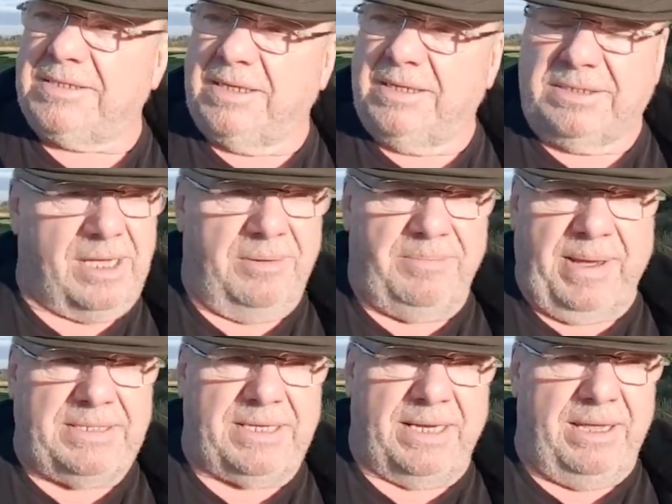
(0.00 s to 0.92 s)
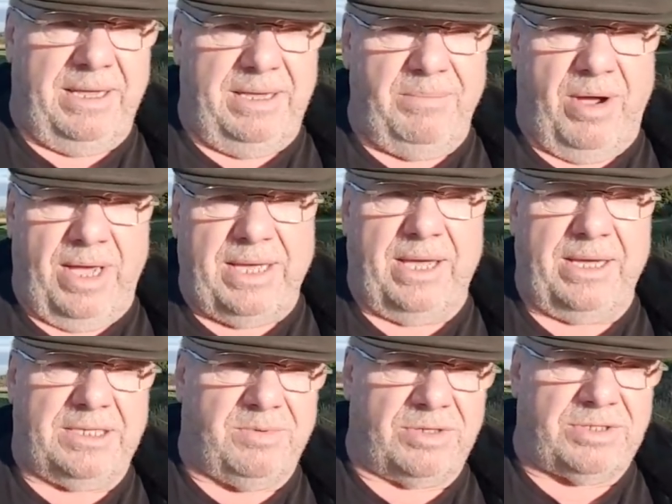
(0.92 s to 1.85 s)
that basically my
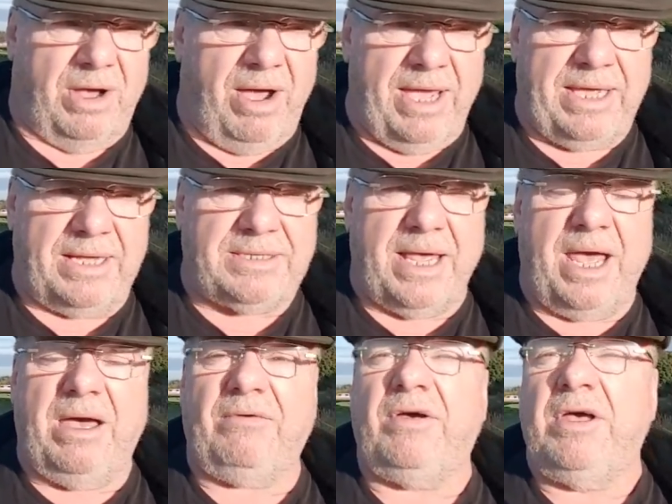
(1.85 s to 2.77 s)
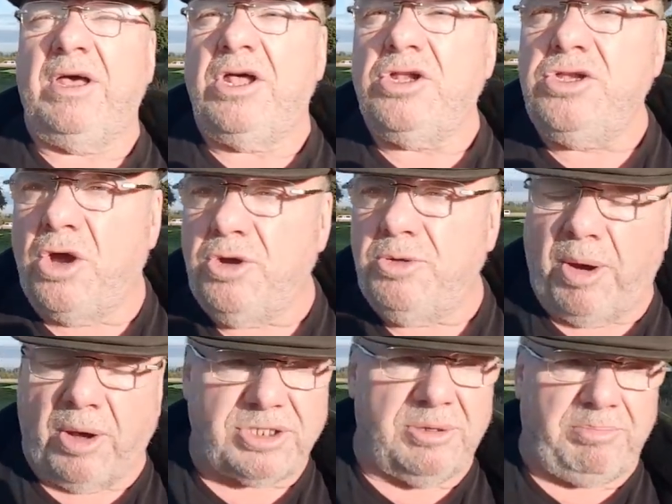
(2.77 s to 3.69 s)
case was that iGas have no
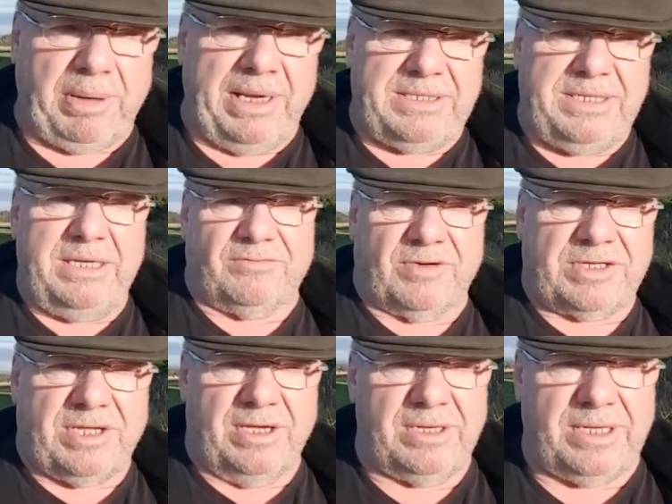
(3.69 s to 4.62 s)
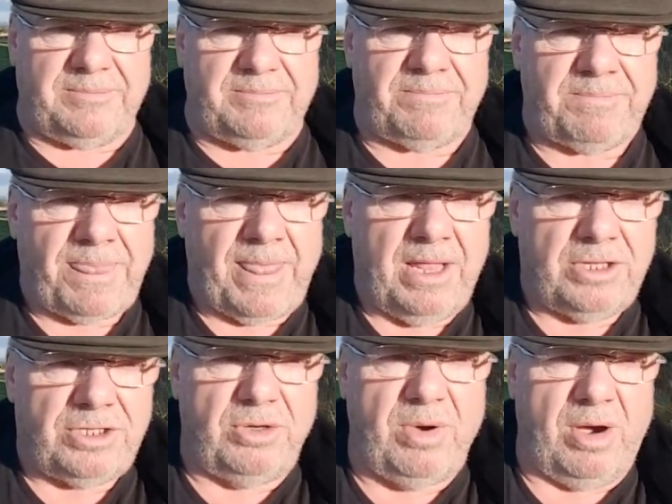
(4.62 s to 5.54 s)
possibility of returning
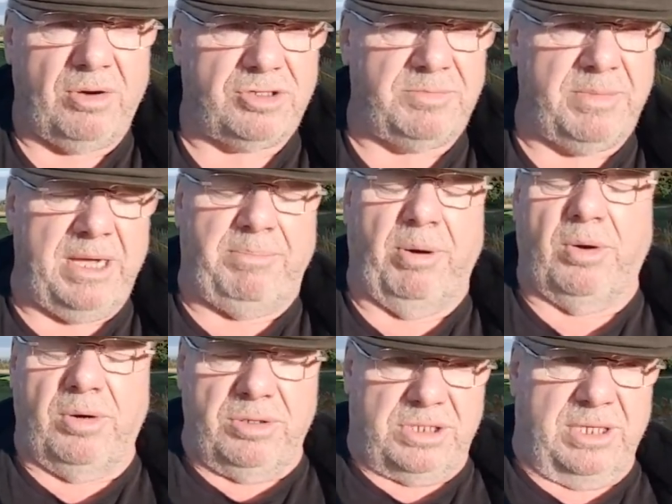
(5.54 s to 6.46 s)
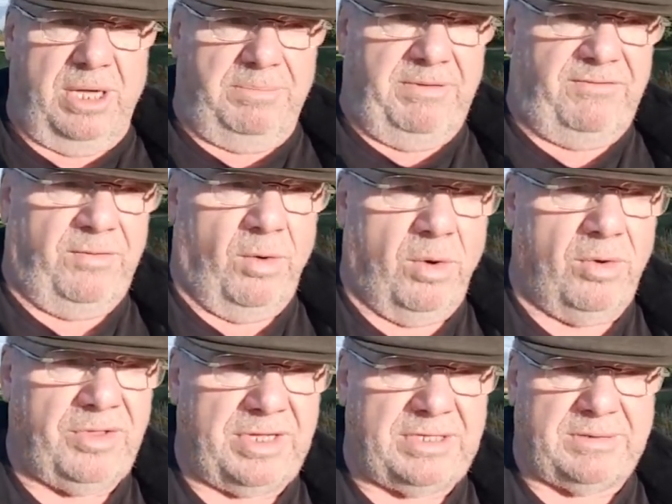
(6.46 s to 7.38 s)
to Ellesmere Port
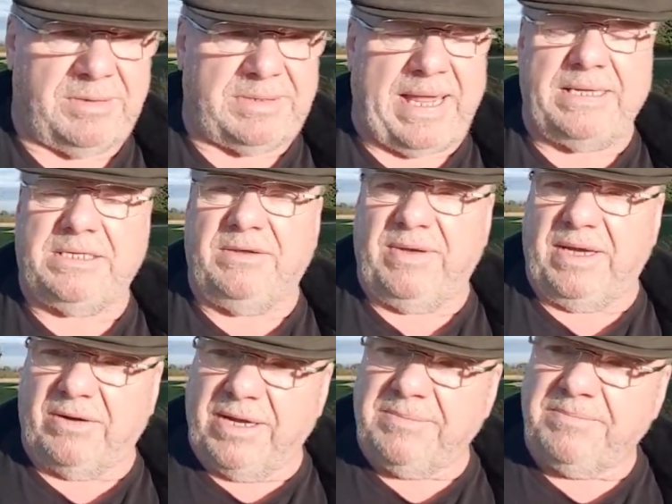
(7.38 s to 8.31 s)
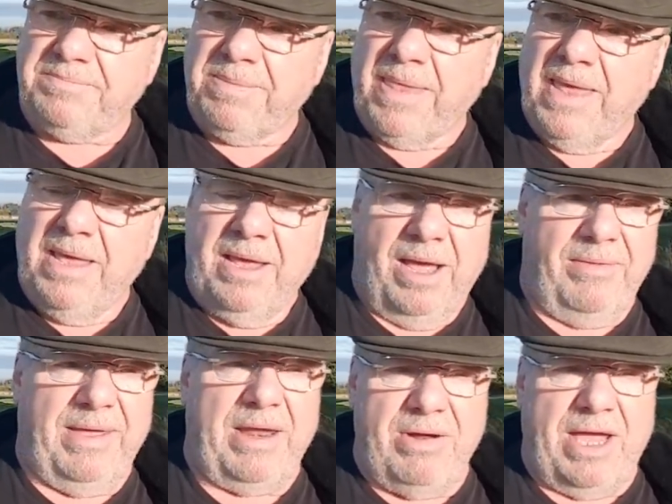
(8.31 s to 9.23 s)
before the substantive hearing.
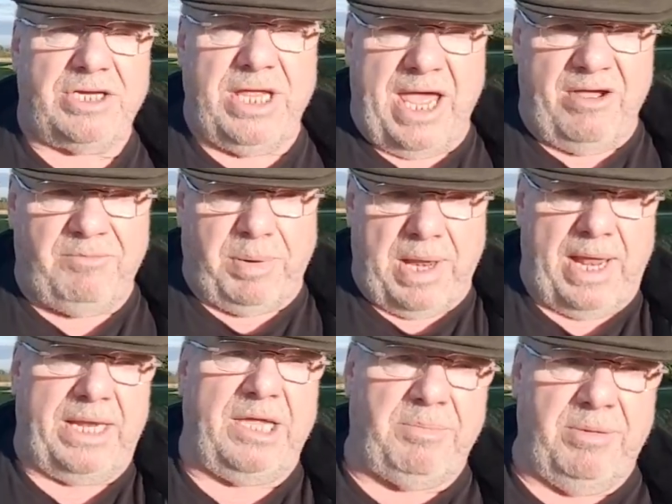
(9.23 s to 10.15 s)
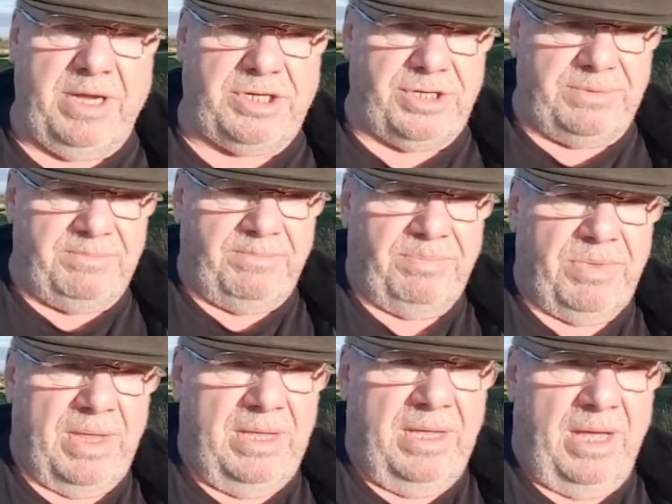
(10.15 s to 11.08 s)
They don't actually have planning permission
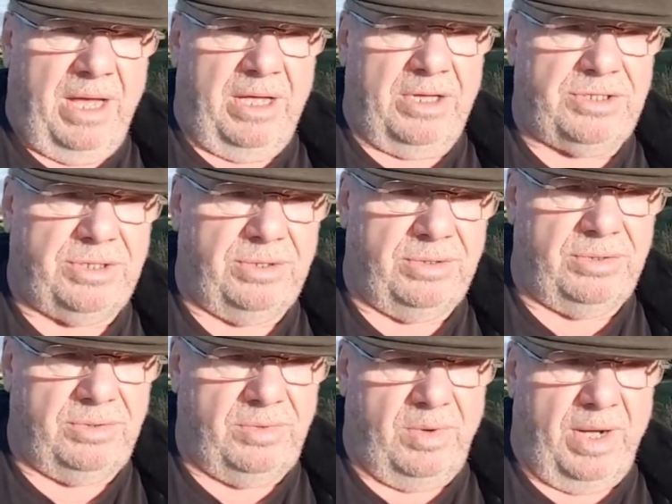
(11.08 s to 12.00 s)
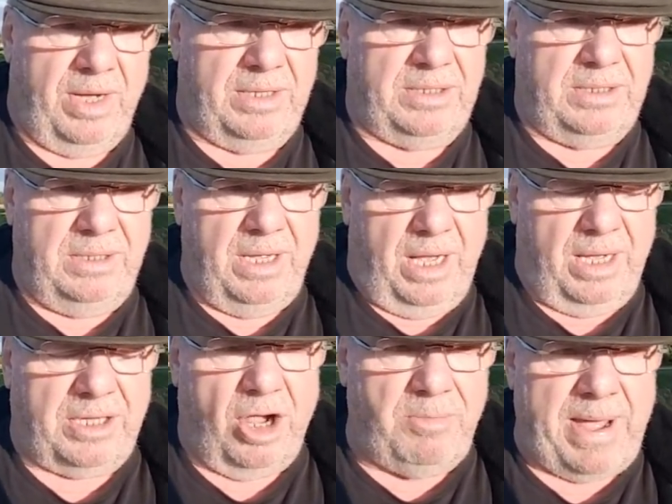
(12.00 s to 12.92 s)
to
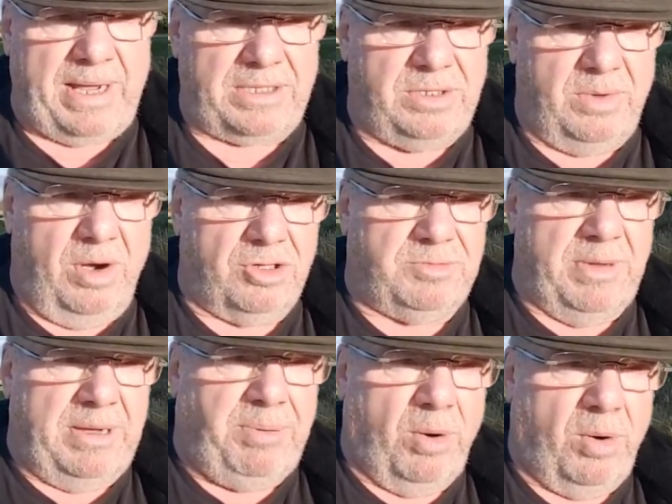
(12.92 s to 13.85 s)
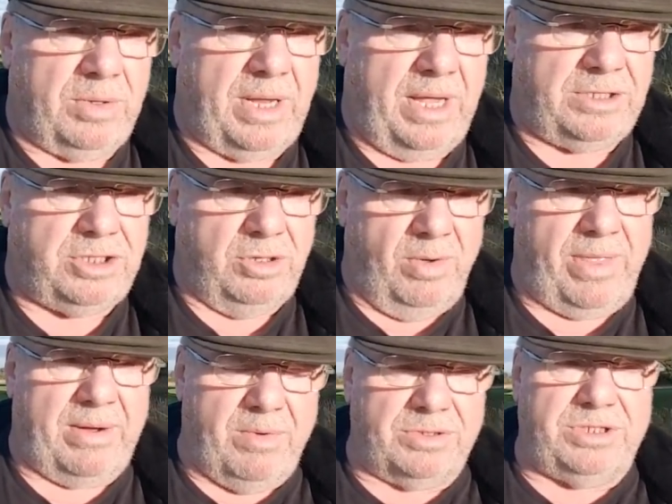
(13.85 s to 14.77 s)
go back to Ellesmere Port and do
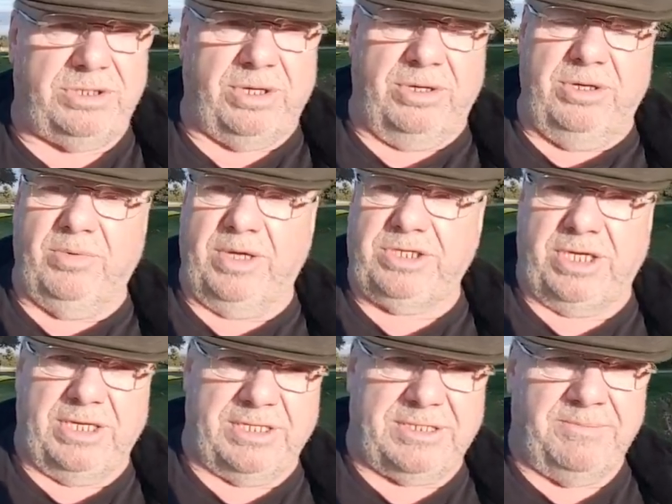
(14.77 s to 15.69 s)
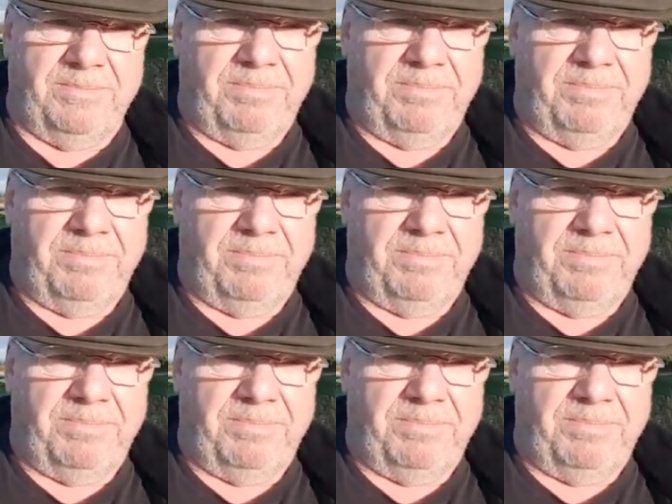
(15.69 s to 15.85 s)
what they want to do, which is